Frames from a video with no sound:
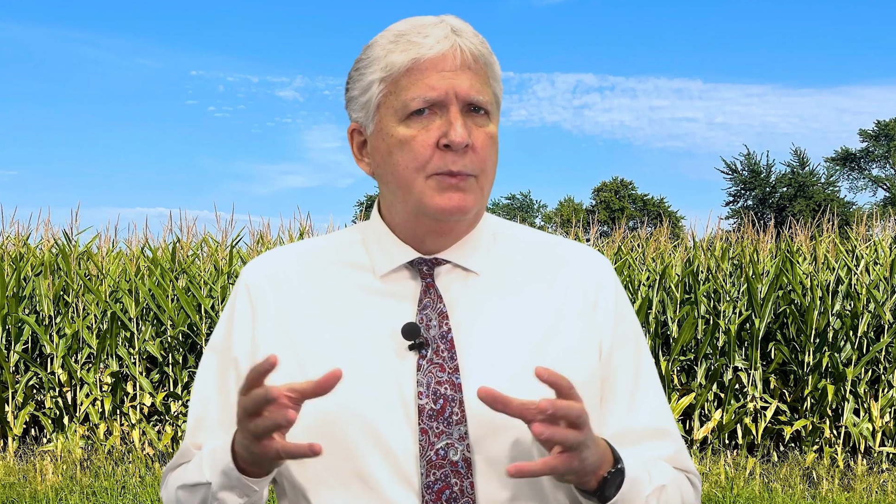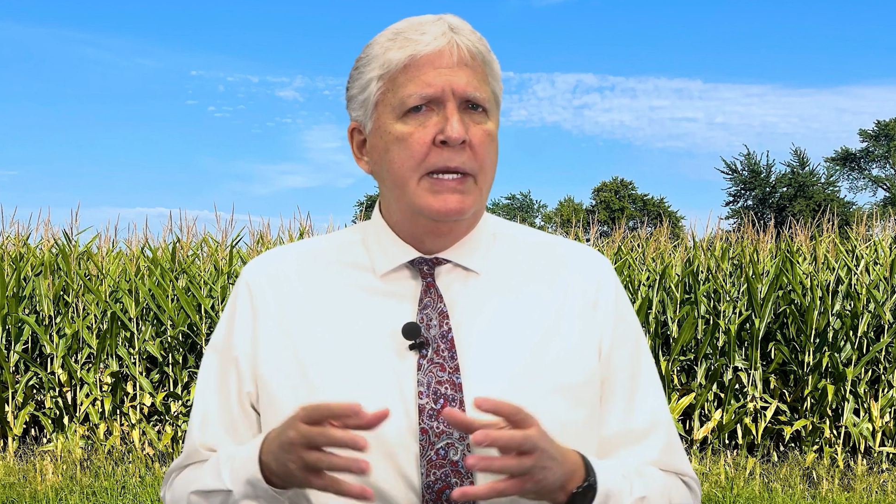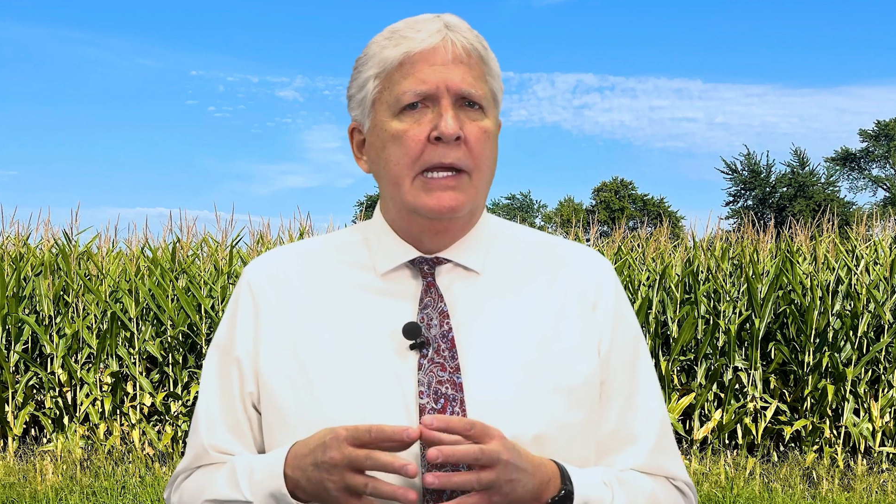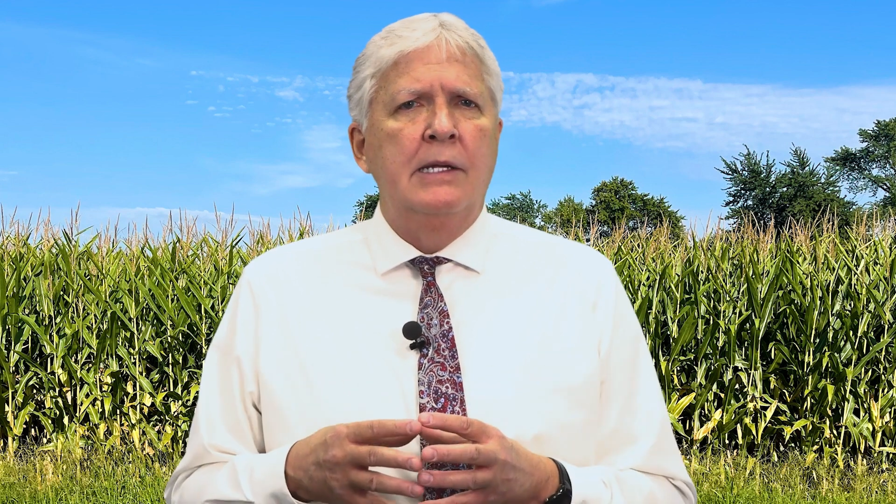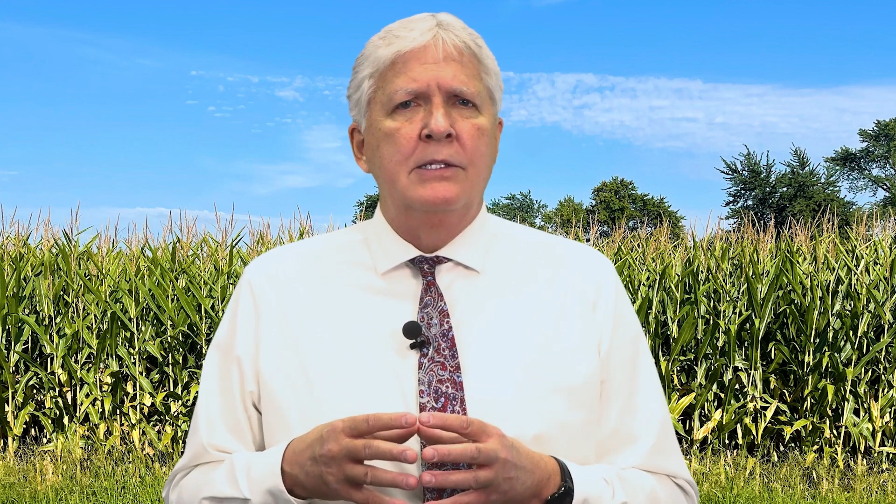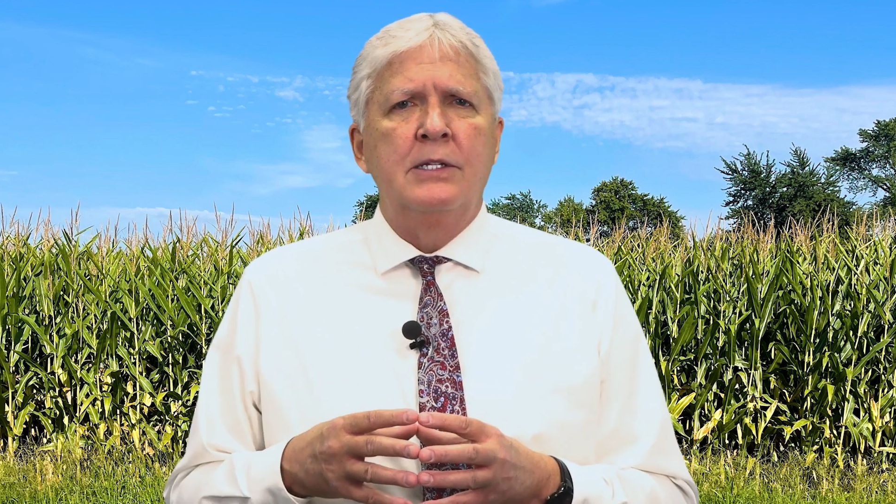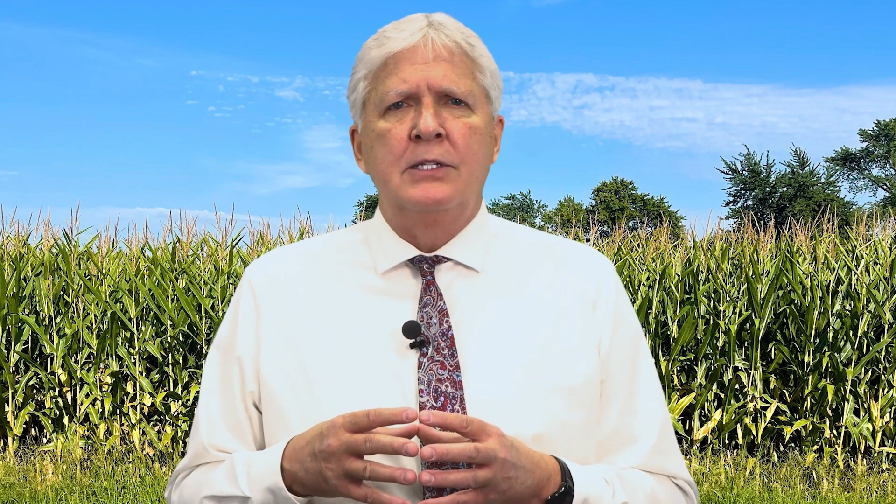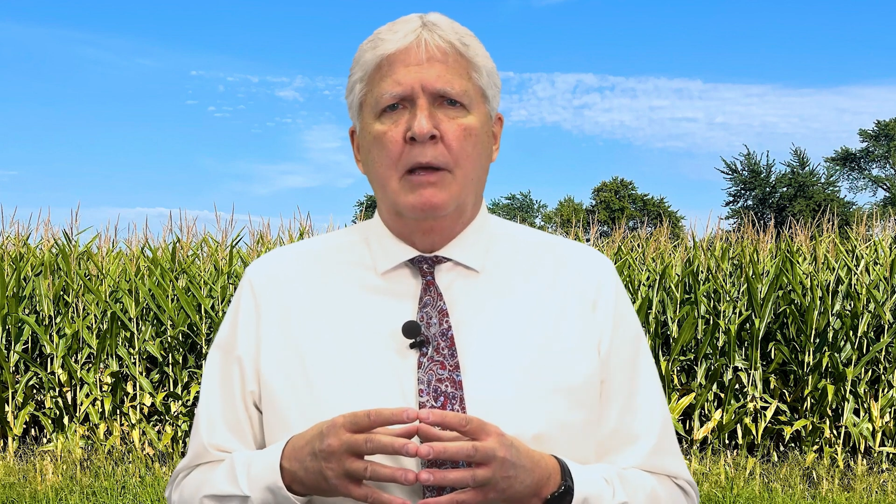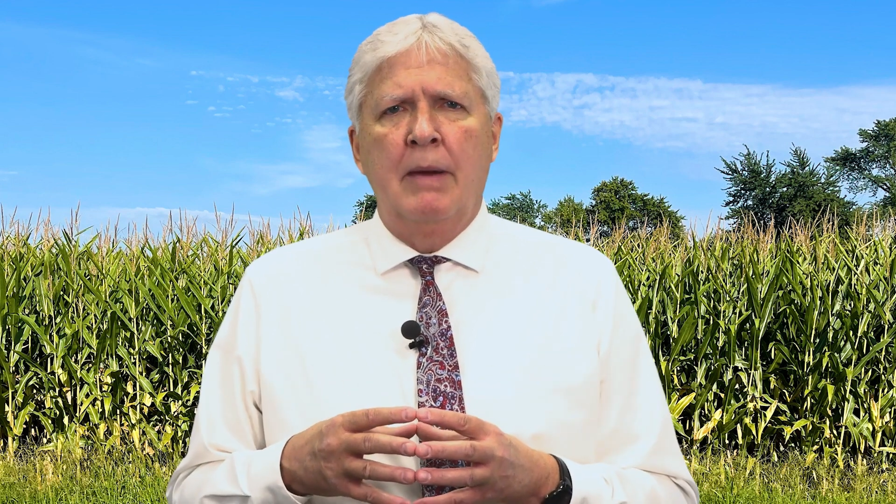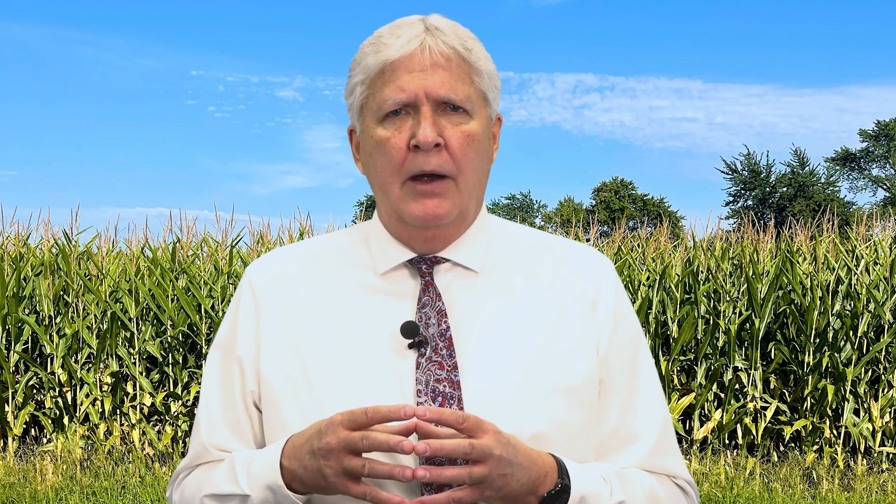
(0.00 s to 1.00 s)
begins in
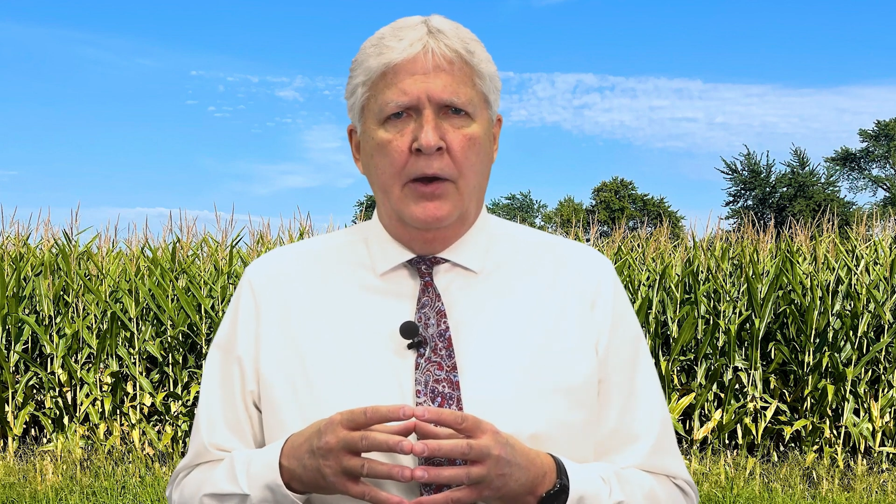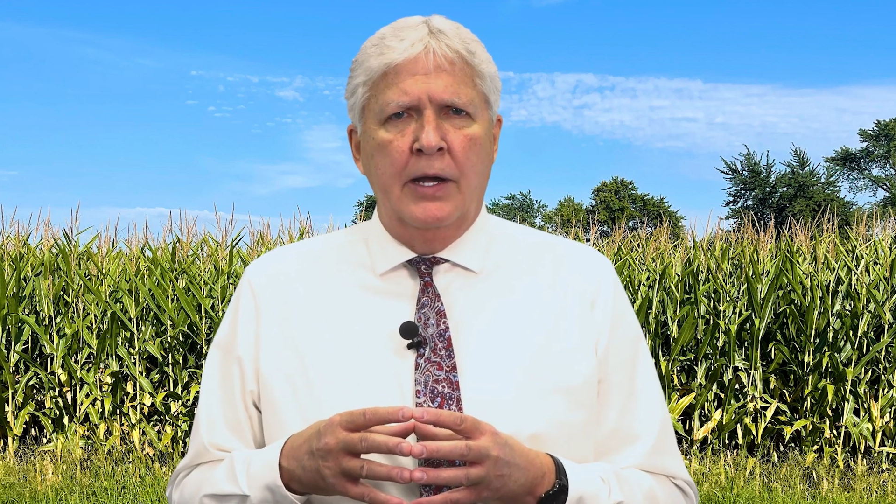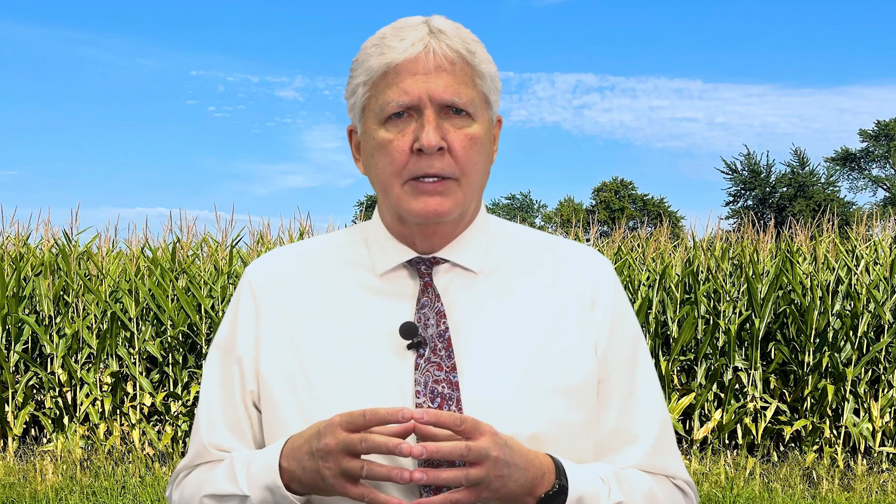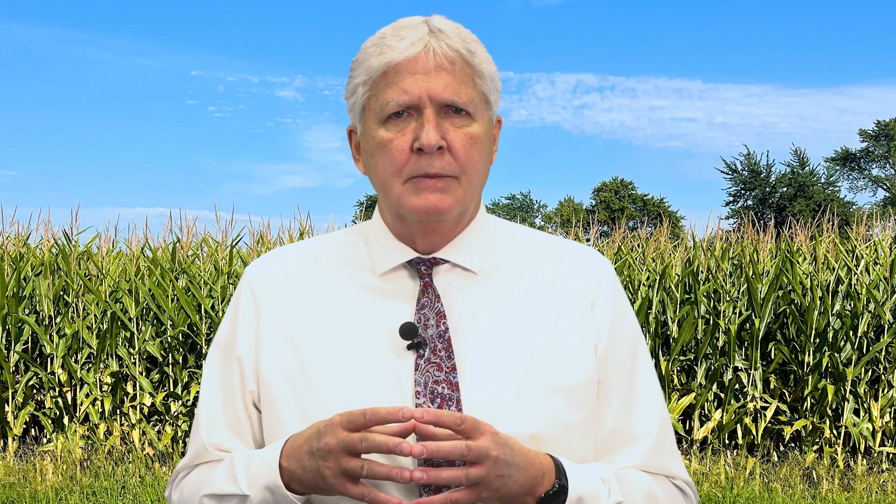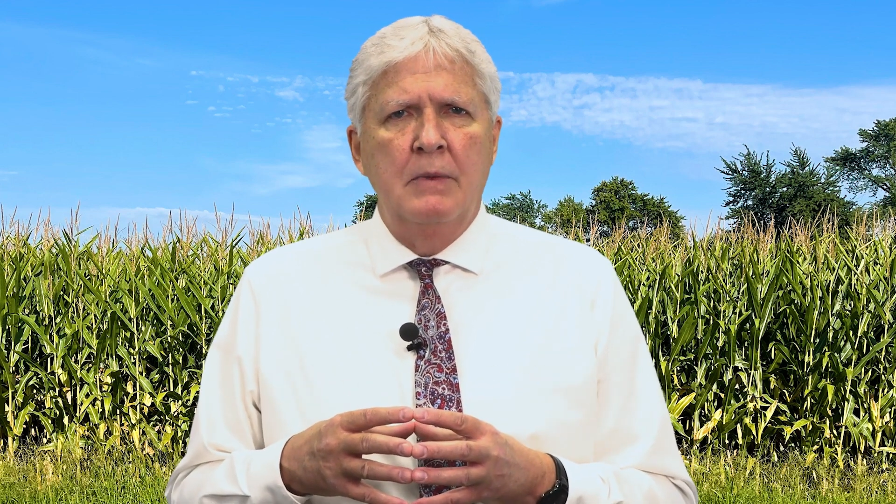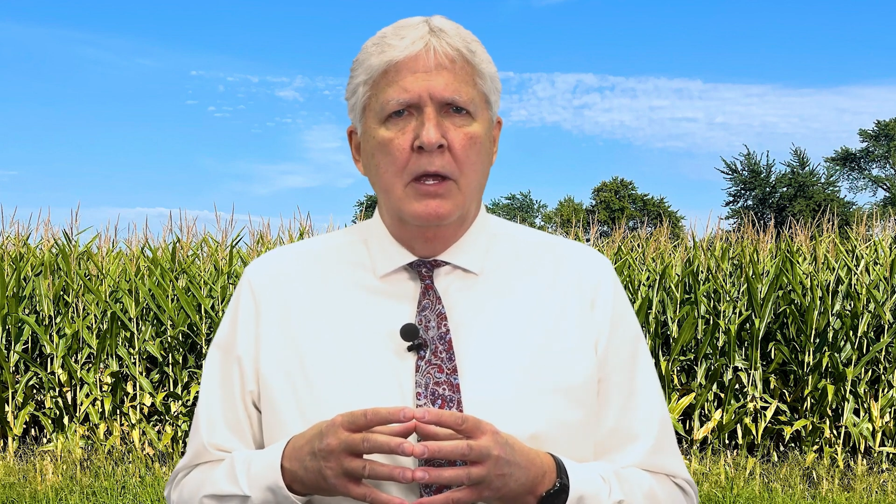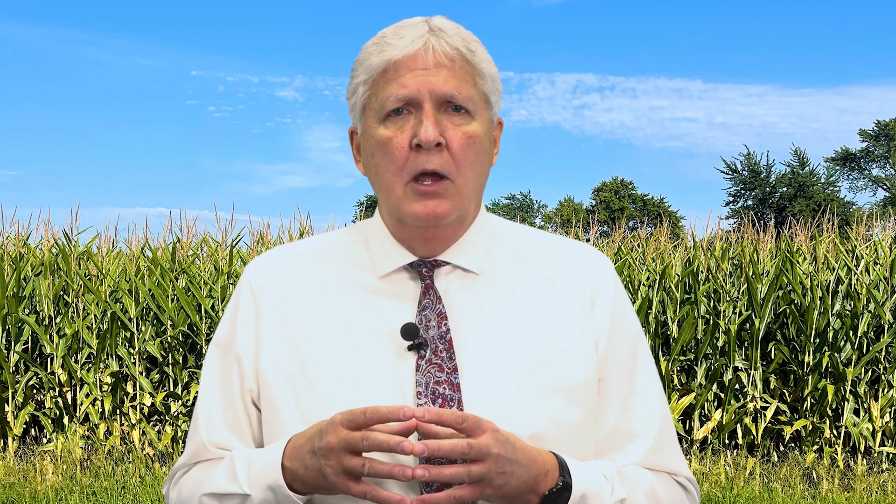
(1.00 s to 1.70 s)
some areas.